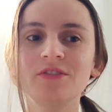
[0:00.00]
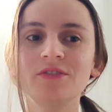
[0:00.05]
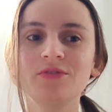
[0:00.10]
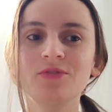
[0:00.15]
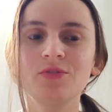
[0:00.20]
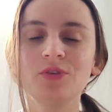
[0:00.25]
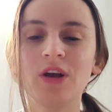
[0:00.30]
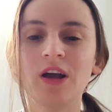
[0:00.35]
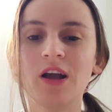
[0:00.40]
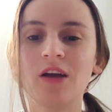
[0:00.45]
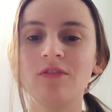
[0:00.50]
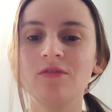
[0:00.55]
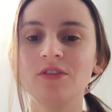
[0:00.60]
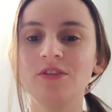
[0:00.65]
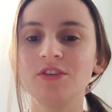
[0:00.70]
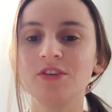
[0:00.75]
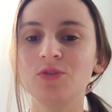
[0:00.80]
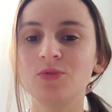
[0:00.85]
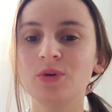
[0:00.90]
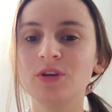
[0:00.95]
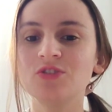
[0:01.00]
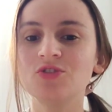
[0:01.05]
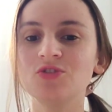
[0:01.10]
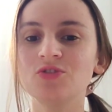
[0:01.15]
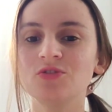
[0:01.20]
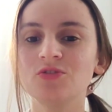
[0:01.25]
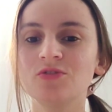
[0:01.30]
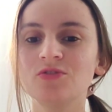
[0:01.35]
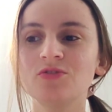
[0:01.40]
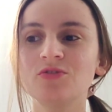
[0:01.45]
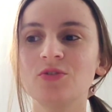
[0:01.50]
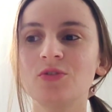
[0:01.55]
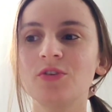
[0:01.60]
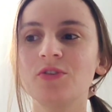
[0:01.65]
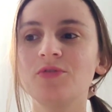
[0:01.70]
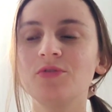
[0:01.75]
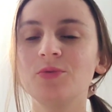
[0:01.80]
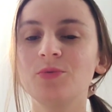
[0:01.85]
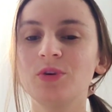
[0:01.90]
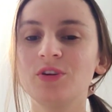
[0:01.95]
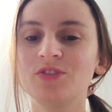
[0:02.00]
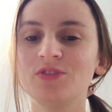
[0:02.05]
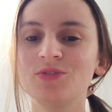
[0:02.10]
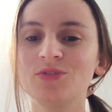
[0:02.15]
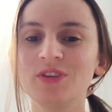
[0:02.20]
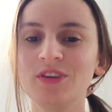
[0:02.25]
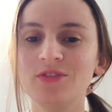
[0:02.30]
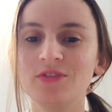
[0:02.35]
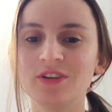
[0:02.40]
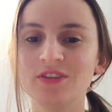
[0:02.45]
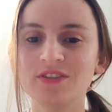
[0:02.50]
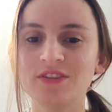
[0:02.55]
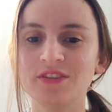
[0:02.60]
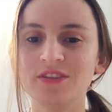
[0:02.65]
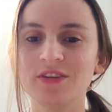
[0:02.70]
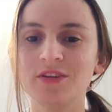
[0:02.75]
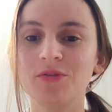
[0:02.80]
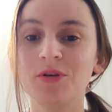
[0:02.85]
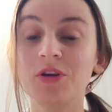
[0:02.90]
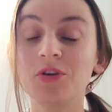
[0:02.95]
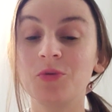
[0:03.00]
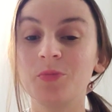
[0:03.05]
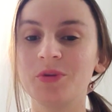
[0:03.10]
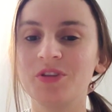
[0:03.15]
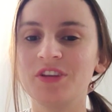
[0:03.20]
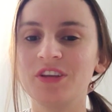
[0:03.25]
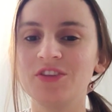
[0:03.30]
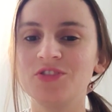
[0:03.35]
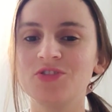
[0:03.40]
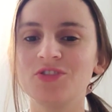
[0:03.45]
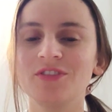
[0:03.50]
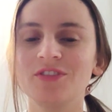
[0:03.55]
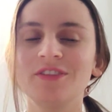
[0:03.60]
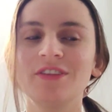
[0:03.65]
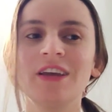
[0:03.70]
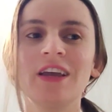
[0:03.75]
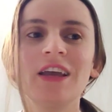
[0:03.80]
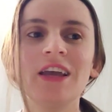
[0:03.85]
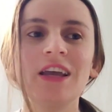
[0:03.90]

if you have any questions or if you want to give us any recommendation.